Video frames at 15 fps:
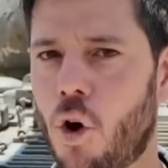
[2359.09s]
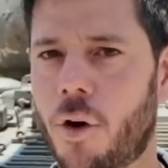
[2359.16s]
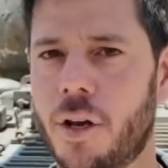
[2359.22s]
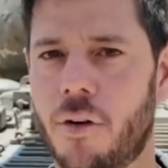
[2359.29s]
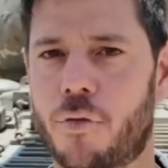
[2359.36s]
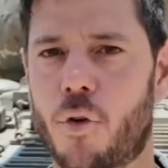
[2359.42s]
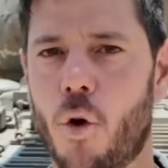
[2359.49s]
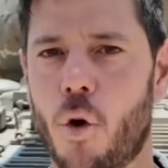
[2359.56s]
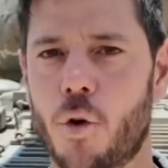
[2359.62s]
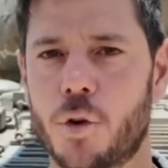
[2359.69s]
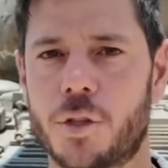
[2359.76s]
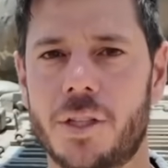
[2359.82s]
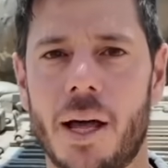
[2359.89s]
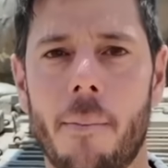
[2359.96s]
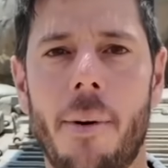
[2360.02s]
talking, of
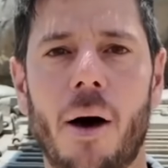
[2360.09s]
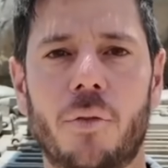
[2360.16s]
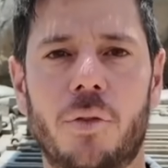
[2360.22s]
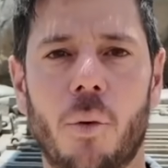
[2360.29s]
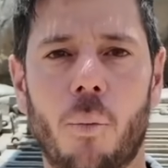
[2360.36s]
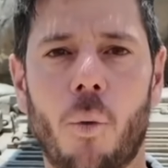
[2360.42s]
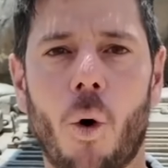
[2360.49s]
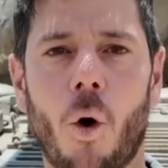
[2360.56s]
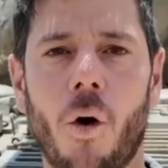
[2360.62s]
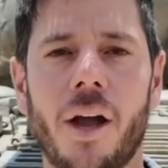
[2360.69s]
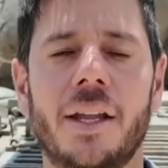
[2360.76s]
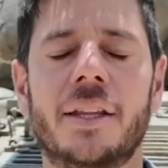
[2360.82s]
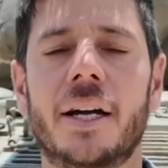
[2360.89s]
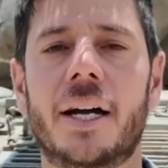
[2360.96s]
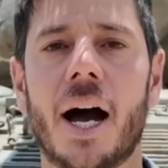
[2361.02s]
course, about the war
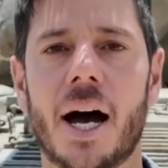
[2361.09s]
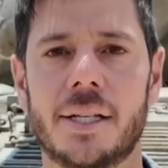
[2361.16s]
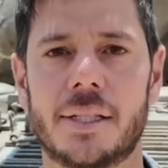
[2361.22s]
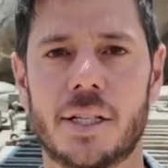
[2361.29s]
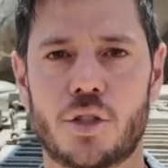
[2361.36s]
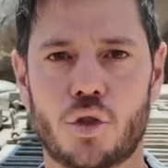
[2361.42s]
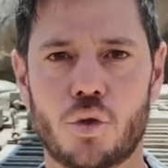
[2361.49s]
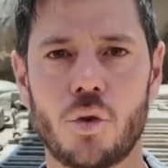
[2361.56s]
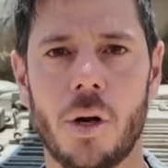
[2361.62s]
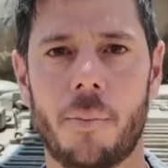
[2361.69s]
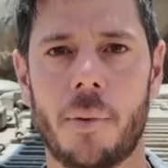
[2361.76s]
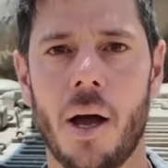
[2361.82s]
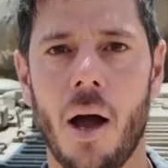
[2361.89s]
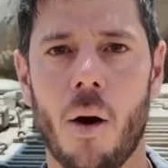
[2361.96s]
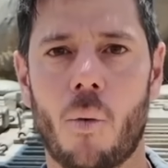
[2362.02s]
in the Gaza
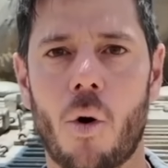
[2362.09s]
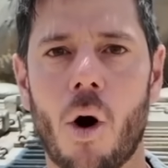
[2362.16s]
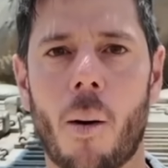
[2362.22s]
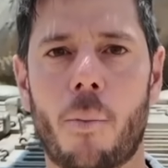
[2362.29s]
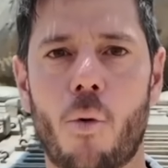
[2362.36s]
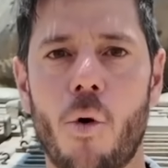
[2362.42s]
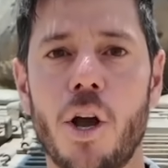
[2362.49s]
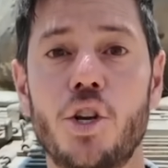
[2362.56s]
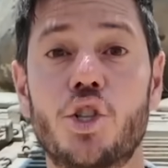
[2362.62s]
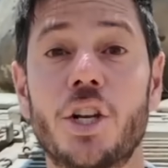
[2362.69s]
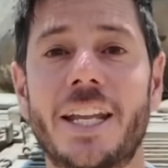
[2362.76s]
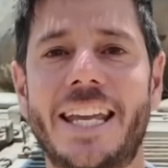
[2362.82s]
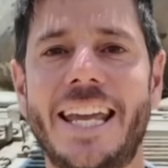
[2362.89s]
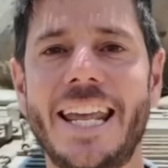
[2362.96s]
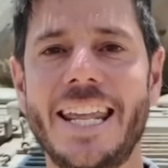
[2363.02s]
Strip, where
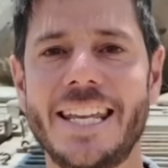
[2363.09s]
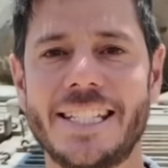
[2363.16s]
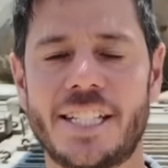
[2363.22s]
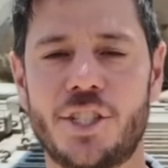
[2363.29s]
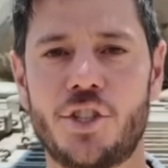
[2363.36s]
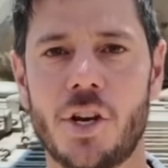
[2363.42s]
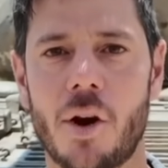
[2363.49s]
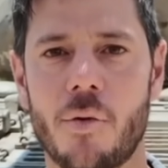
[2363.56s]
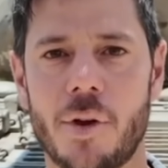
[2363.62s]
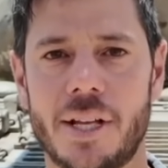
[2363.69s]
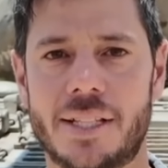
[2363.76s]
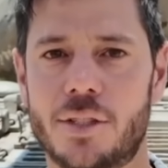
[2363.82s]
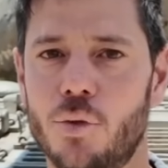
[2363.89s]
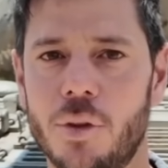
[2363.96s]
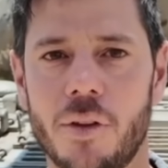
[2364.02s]
Operation Gideon's
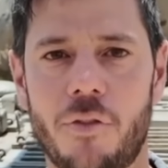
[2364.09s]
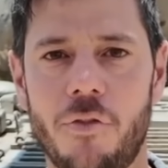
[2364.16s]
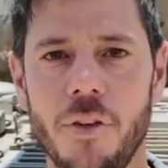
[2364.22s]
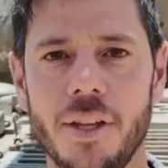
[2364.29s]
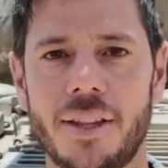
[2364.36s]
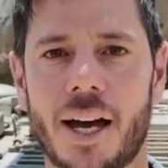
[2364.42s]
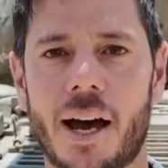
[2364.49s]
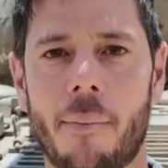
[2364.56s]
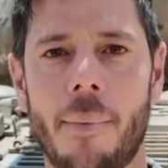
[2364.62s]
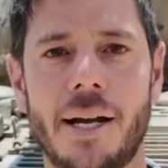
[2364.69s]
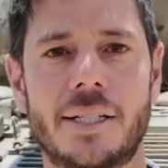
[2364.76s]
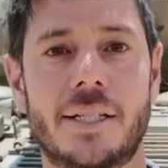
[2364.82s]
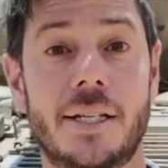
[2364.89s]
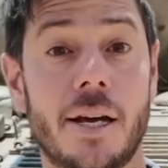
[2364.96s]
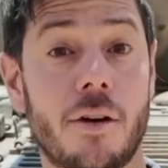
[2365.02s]
Chariots to defeat the
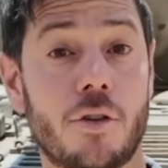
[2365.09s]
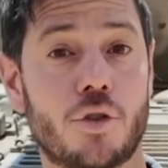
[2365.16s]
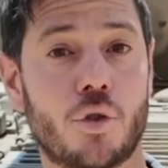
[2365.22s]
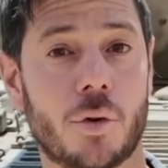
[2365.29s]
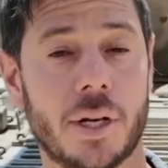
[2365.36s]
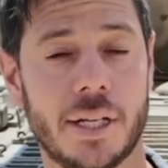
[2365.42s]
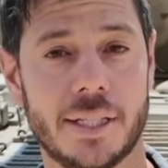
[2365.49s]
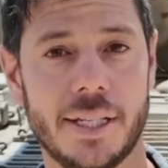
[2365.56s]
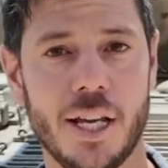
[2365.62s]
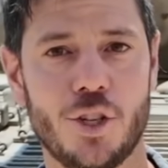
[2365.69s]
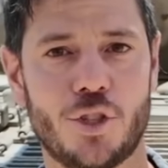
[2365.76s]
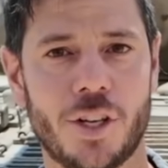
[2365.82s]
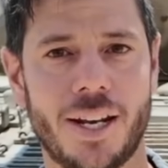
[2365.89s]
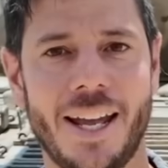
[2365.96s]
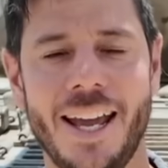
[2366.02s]
Hamas terrorist
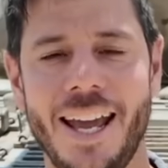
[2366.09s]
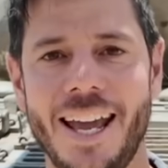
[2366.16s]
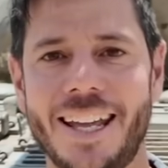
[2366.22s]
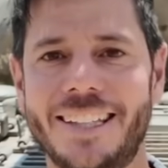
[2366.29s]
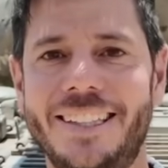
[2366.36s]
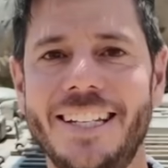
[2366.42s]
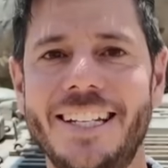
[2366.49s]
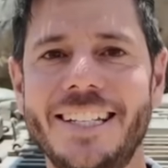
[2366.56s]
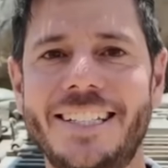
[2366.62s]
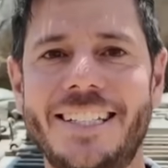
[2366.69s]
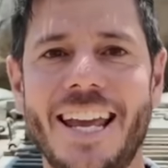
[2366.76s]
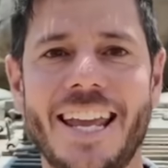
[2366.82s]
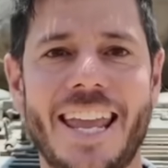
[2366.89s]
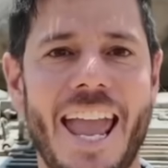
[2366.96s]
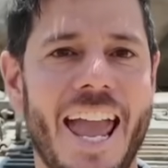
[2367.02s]
organization didn't
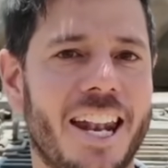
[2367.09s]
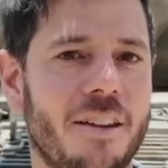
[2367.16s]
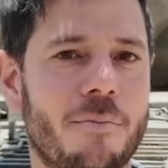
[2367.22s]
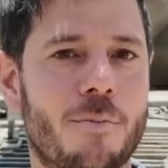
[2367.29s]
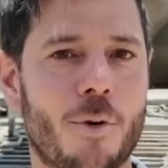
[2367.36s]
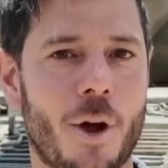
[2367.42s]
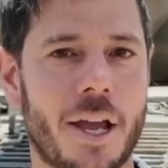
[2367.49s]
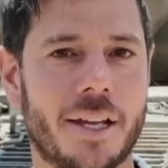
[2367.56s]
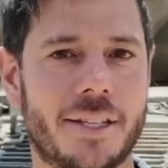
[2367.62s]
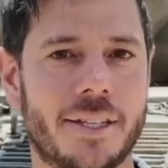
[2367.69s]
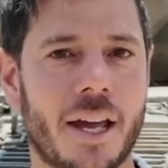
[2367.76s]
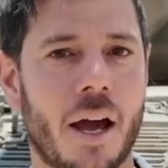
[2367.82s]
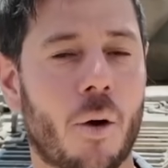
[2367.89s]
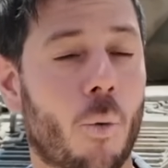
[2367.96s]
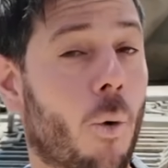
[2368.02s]
take any breaks,
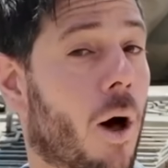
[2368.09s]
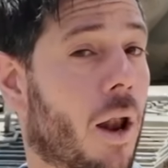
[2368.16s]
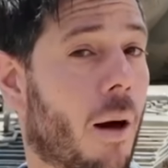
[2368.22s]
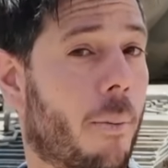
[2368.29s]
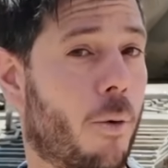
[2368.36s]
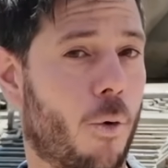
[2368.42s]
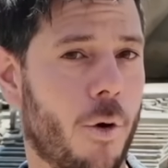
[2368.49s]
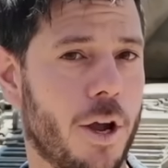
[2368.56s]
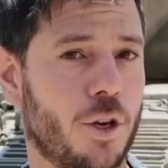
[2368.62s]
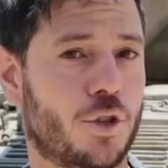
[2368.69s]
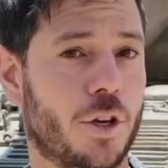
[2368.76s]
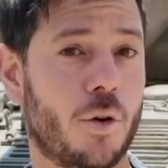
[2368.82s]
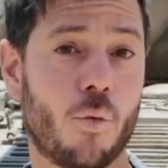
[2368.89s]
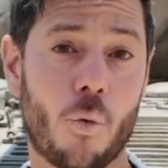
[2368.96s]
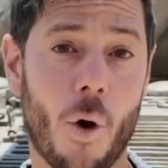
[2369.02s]
while
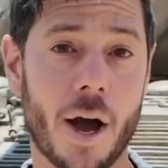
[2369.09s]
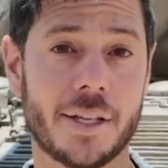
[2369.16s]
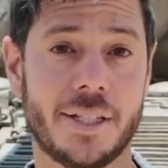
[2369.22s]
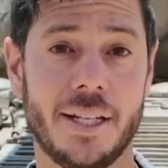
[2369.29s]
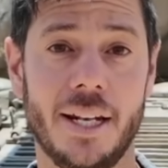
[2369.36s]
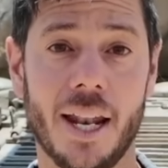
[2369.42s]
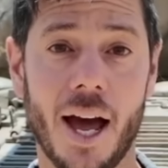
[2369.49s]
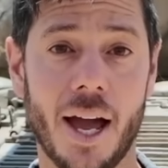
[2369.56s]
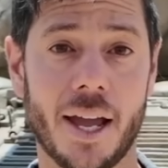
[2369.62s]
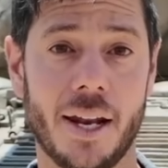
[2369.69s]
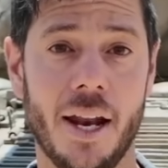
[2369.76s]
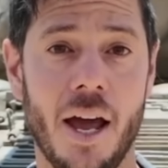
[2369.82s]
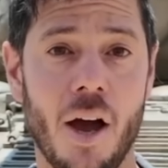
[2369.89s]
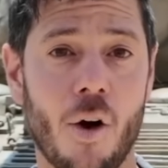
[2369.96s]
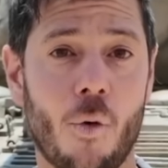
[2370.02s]
Operation Rising
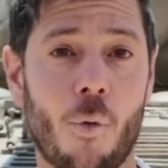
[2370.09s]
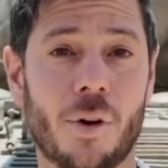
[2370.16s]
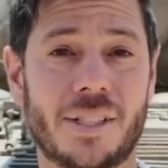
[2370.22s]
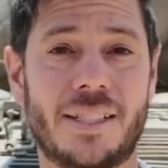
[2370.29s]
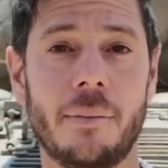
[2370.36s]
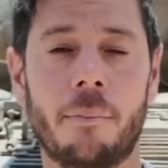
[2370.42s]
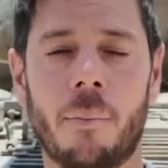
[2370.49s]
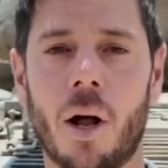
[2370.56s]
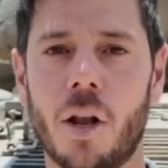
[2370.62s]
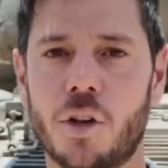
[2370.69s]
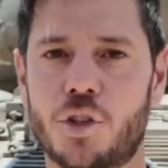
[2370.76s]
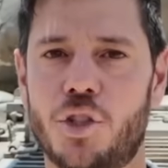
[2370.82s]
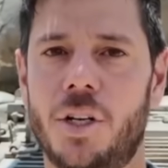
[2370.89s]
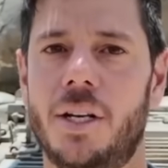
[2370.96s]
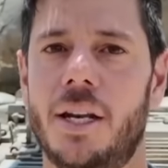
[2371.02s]
Lion was
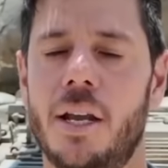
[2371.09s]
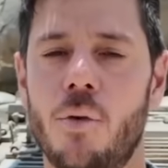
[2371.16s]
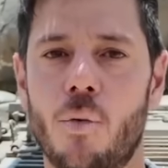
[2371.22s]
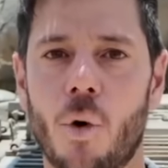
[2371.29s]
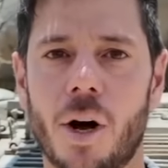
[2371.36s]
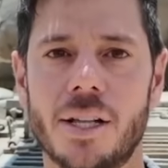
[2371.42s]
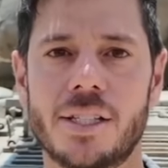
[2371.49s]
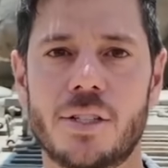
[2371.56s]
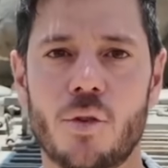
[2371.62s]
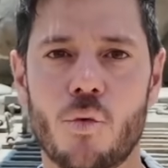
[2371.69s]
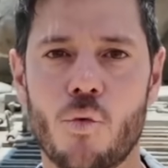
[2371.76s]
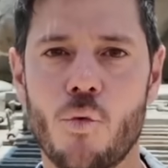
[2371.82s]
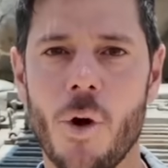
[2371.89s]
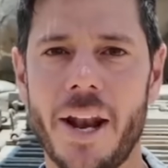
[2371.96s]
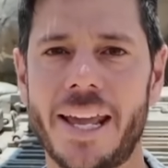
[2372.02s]
demolishing Iran's
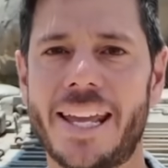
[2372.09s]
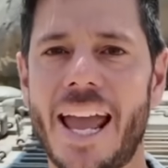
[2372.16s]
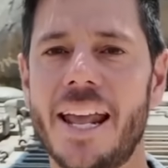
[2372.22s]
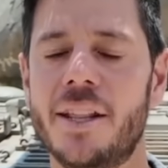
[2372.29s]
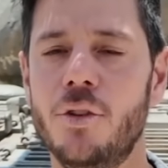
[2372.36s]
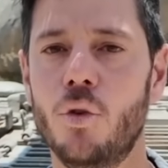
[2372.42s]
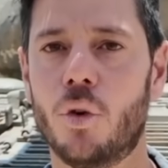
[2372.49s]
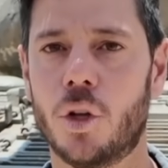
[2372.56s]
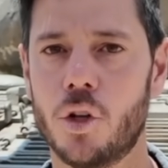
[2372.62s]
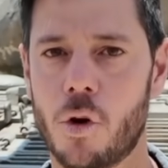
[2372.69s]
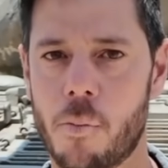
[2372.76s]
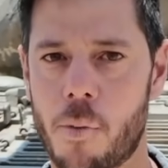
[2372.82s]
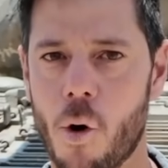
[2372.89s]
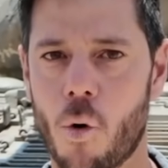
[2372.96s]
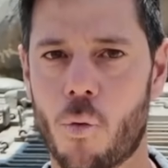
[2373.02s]
renegade
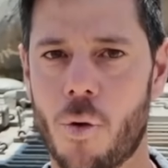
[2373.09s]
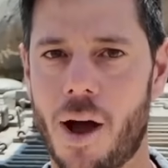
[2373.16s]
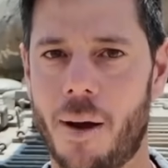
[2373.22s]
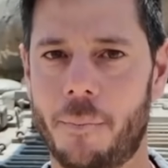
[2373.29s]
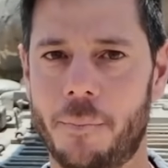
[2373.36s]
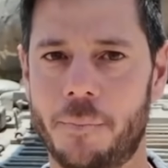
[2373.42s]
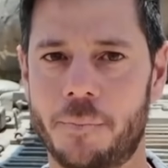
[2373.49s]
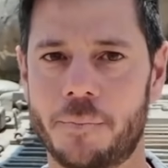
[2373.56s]
nuclear program.